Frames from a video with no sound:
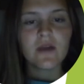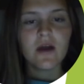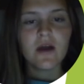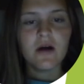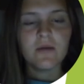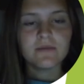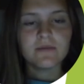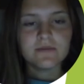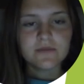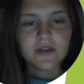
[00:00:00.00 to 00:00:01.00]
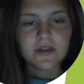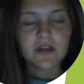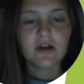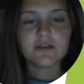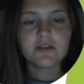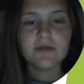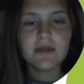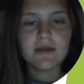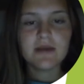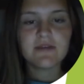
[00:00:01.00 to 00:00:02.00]
Can cause
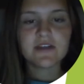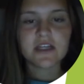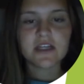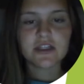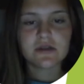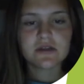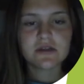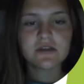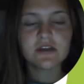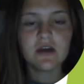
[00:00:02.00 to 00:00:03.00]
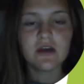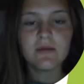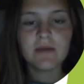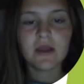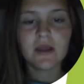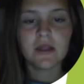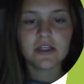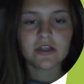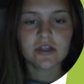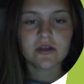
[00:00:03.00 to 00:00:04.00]
many manifestations, some being
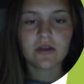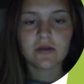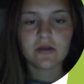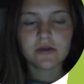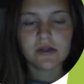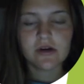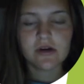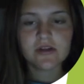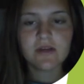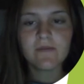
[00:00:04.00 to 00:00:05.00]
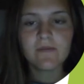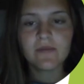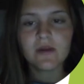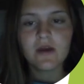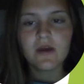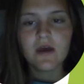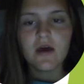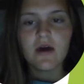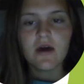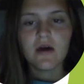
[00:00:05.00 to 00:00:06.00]
lesions. I thought that was interesting.
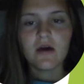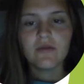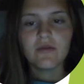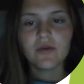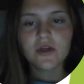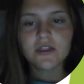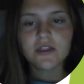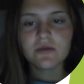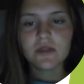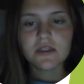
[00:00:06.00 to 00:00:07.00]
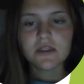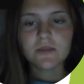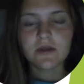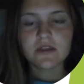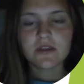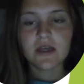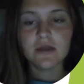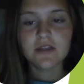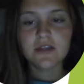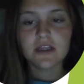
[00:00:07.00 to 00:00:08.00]
Flourishes within
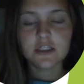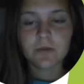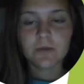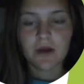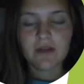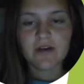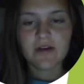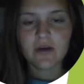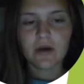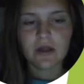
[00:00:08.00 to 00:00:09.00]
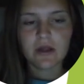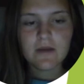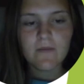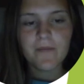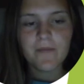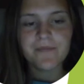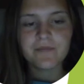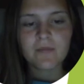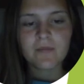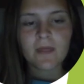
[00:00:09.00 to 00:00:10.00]
cells and spread very quickly.
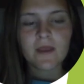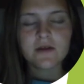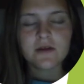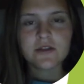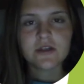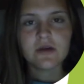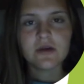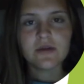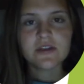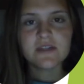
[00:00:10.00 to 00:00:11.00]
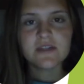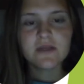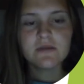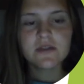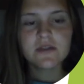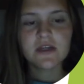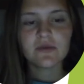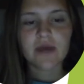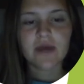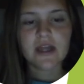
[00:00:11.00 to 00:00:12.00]
So the symptoms can
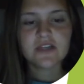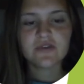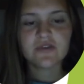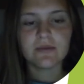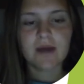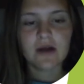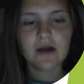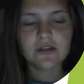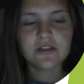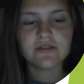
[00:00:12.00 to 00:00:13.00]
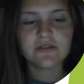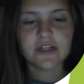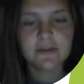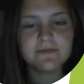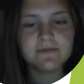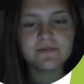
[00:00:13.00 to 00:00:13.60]
range from mild to severe,